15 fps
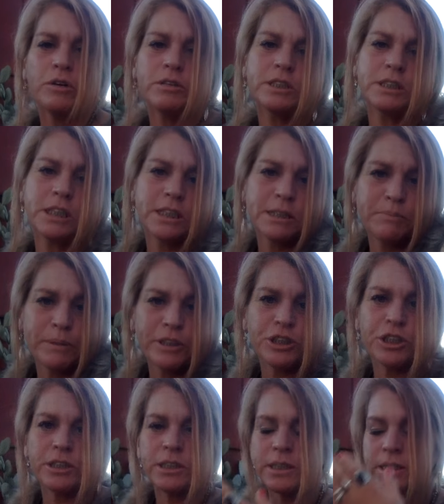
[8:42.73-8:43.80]

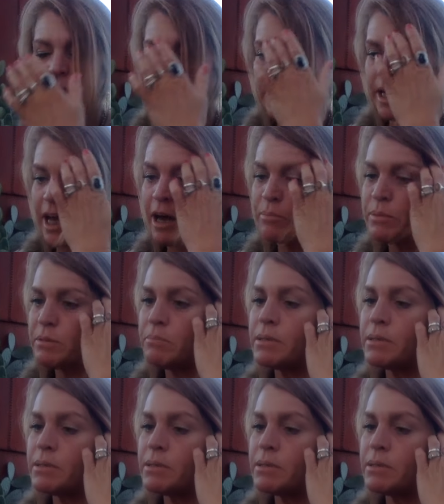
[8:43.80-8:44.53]
suspicious it's going to happen,